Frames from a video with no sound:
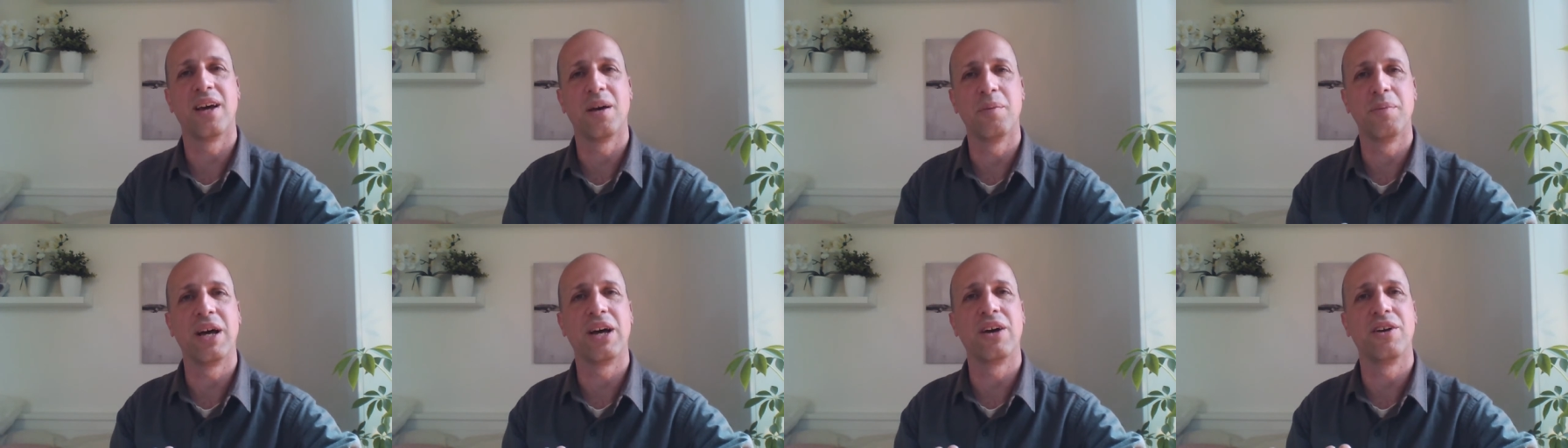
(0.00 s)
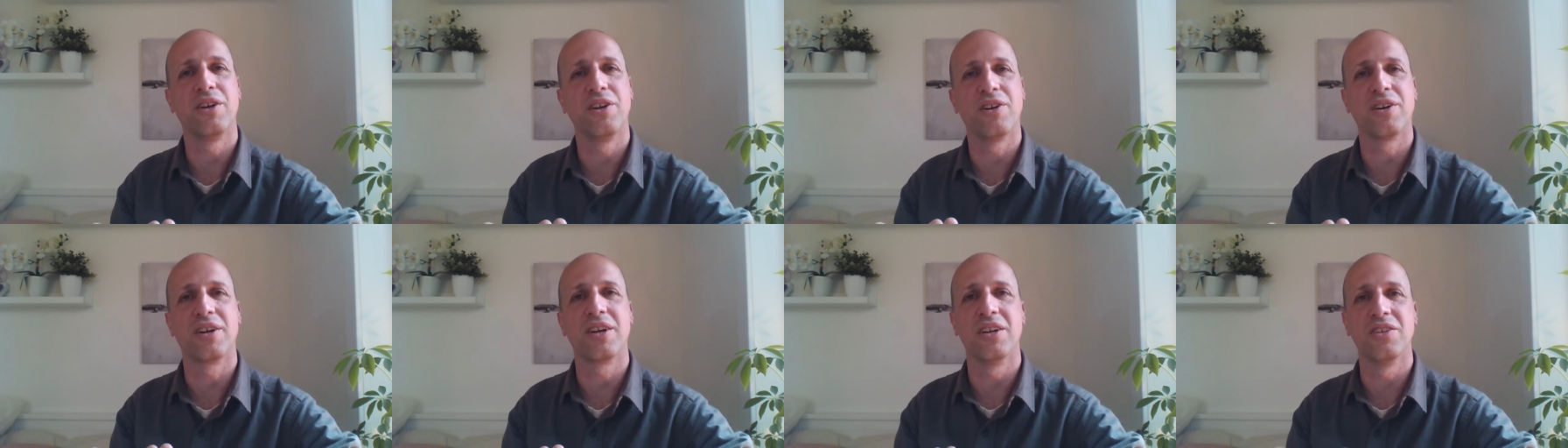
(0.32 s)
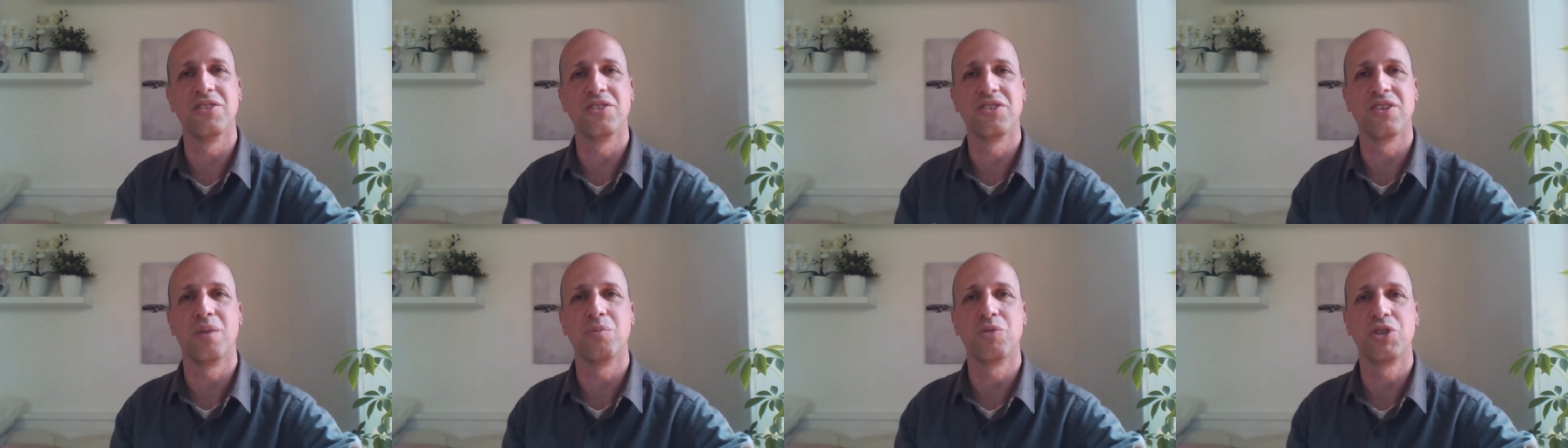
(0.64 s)
about your
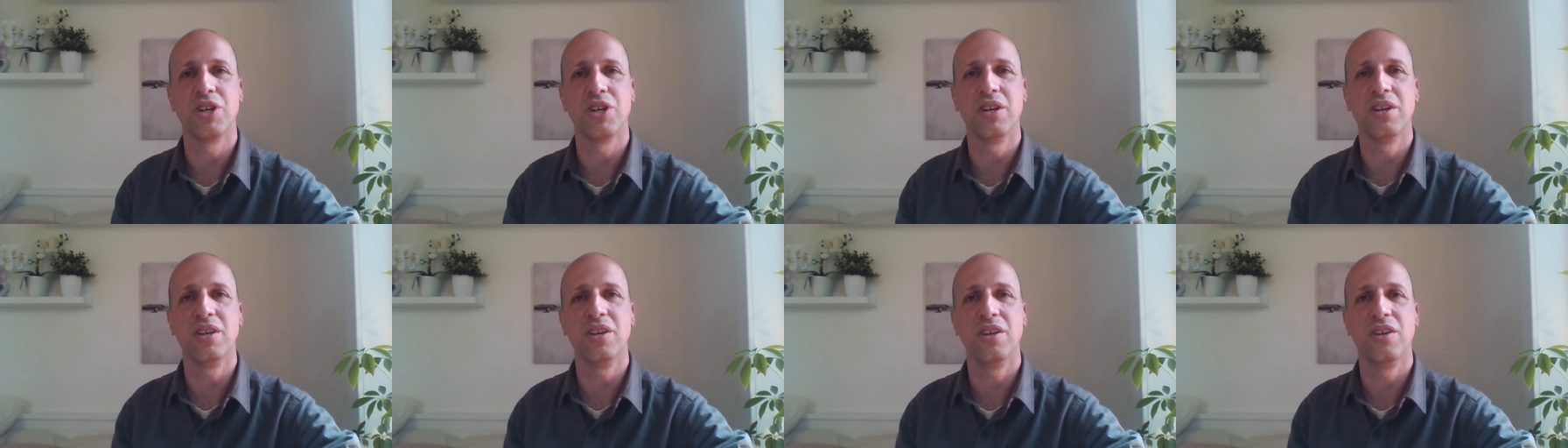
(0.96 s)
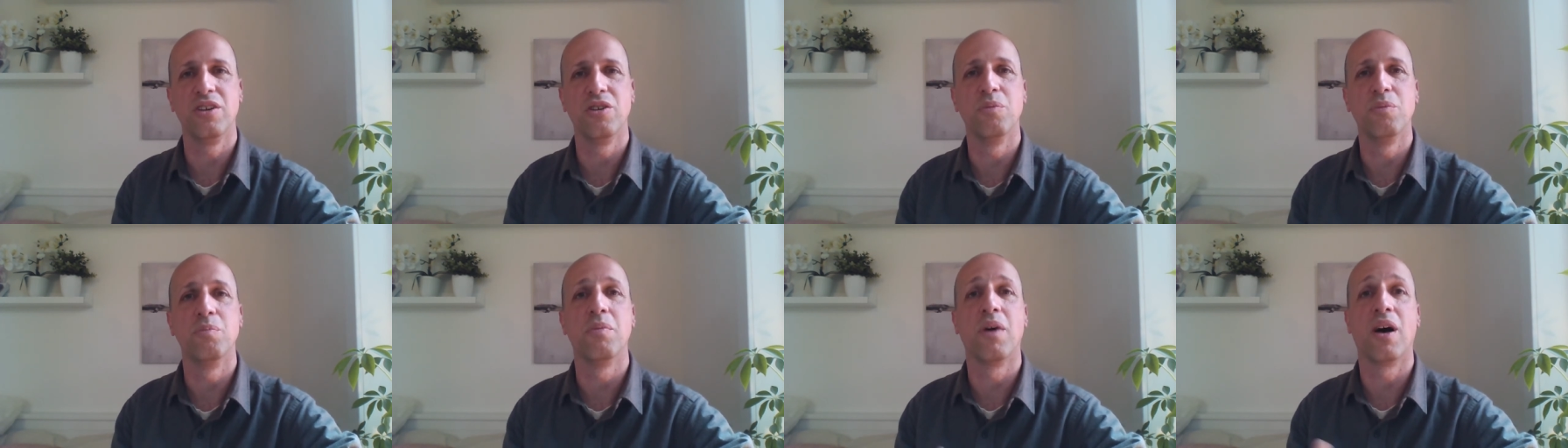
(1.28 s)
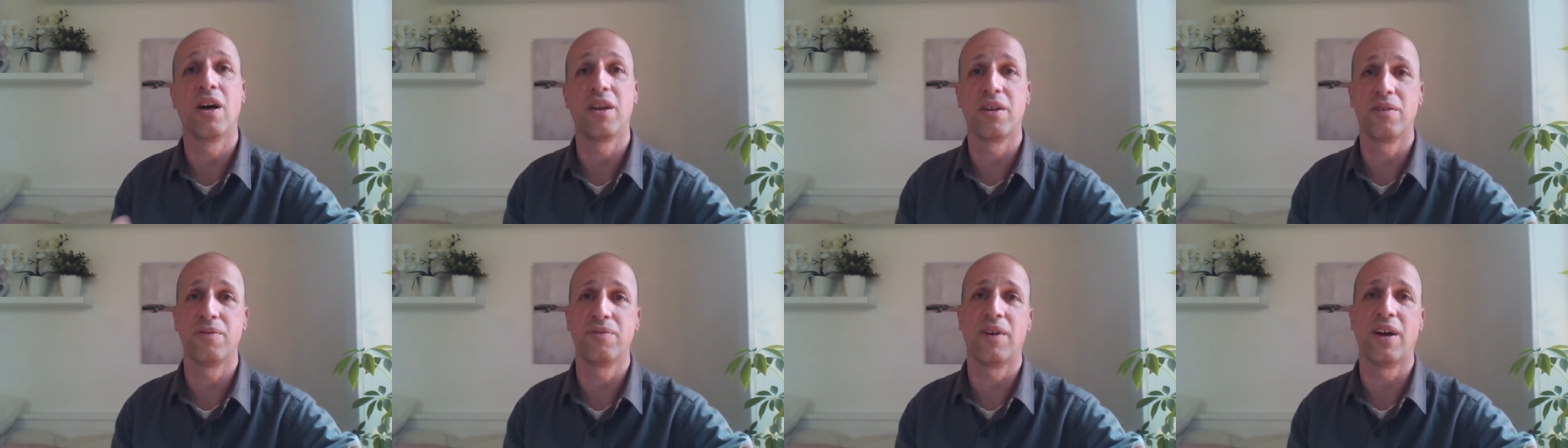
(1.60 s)
consumption, you
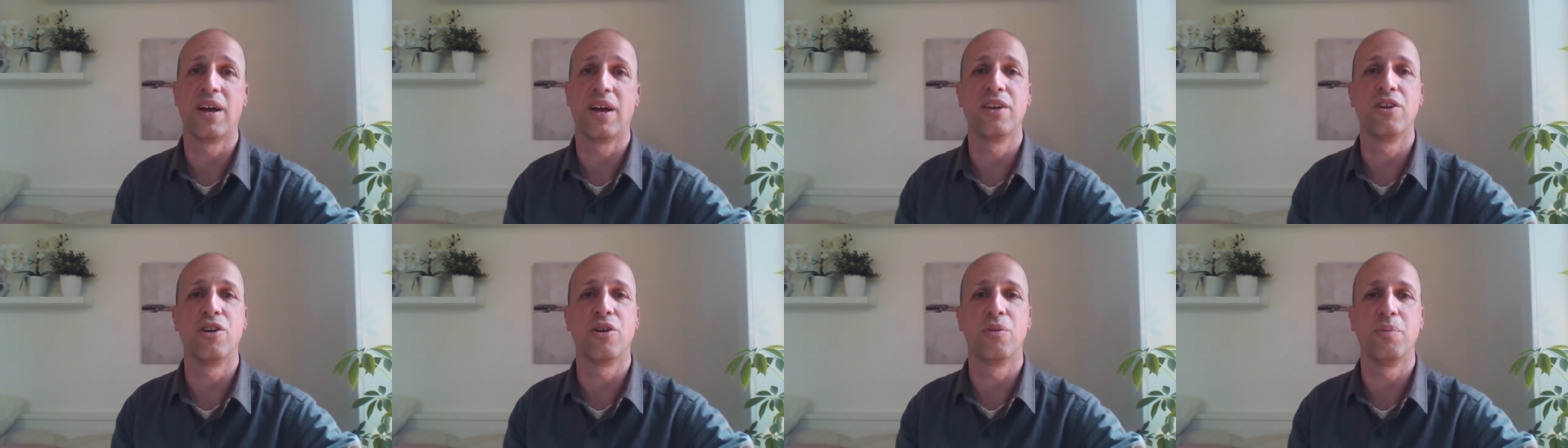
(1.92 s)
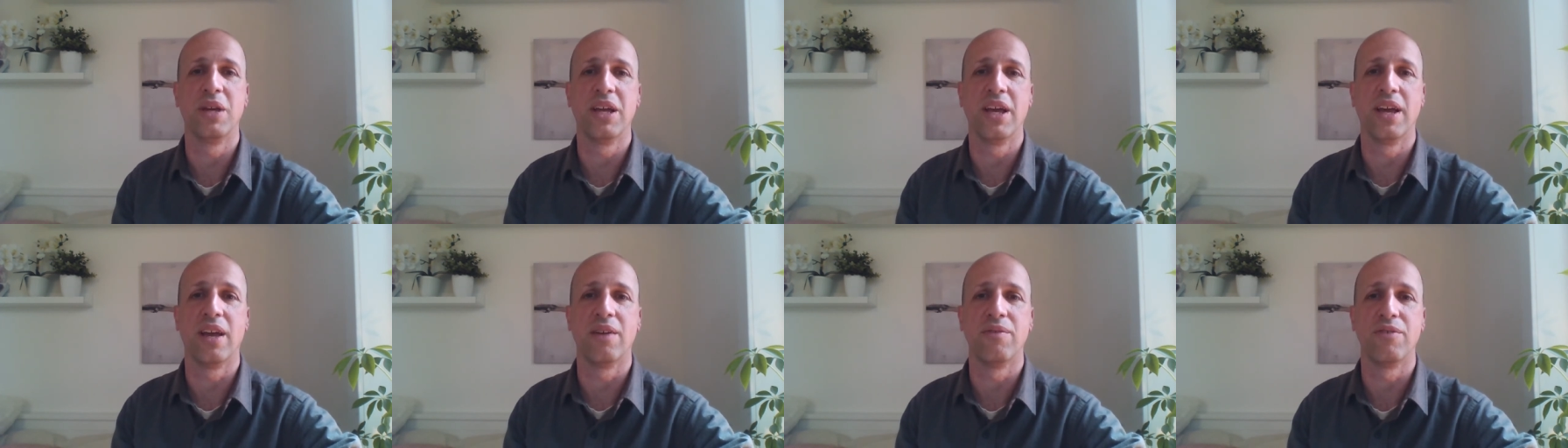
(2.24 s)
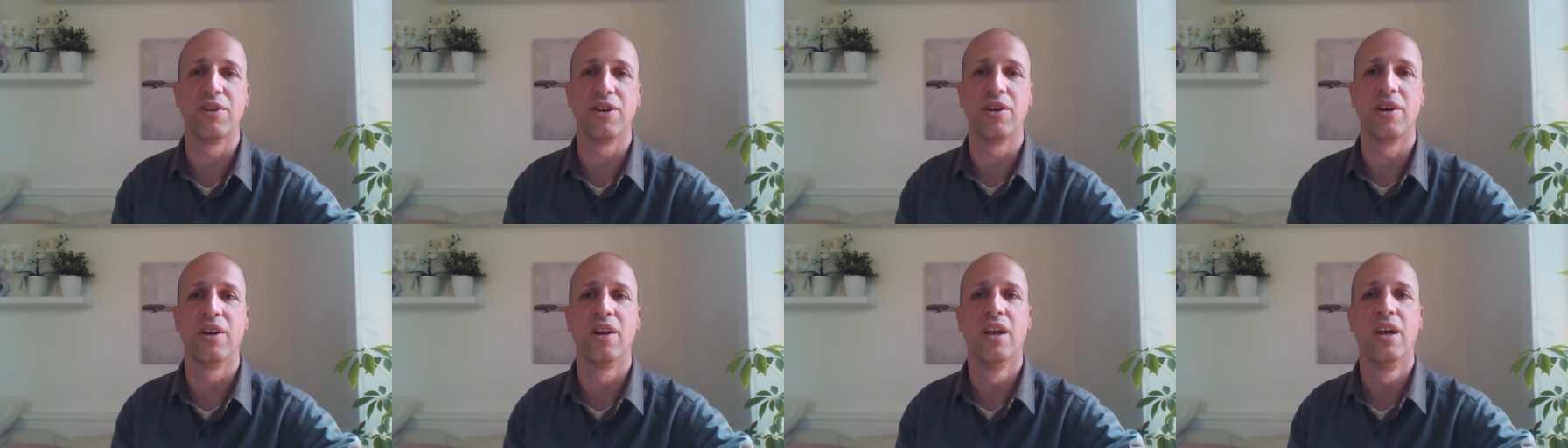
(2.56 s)
modify your behavior.